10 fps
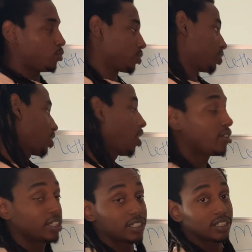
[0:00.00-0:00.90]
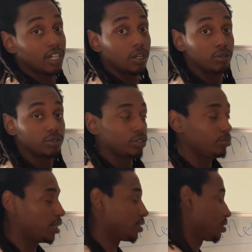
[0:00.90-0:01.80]
We're gonna call this the O2
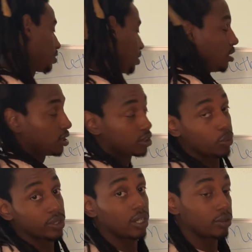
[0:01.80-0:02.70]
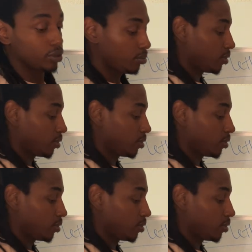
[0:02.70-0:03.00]
method. So with the O2